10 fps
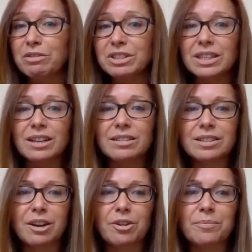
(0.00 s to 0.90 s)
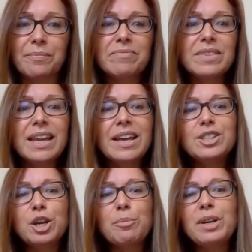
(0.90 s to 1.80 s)
isn't it?
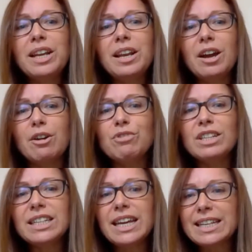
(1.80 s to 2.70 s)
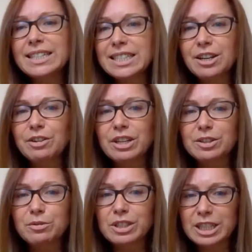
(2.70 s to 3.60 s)
So Pernille, Resonate Interiors
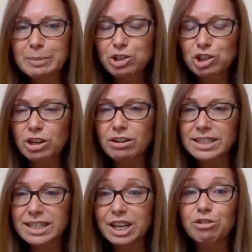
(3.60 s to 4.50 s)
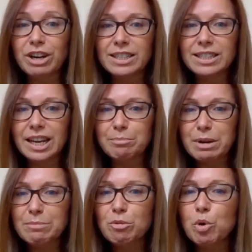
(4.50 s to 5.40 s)
obviously specialise in creating
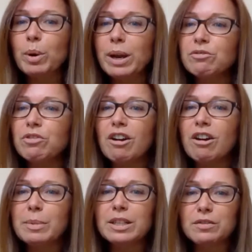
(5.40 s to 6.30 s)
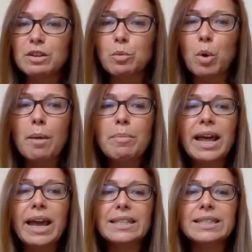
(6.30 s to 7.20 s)
memorable environments for the
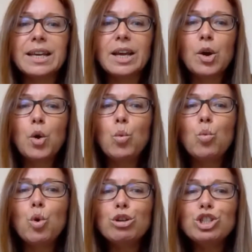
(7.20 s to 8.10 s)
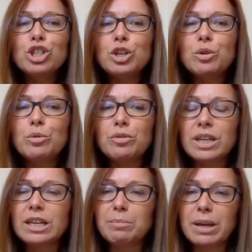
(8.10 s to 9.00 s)
workplace. What do you
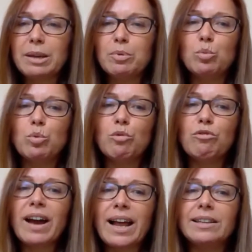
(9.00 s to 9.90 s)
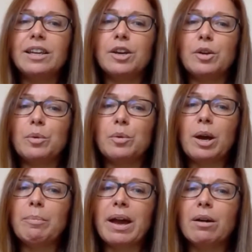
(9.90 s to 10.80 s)
think people will value
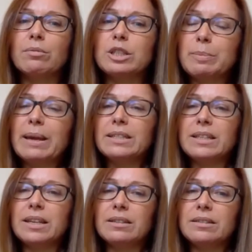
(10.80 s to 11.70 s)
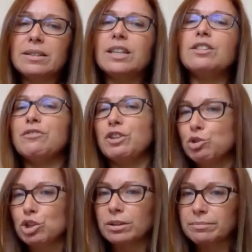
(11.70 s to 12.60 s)
about spaces in the
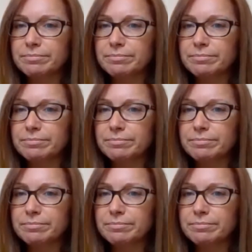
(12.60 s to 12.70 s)
future?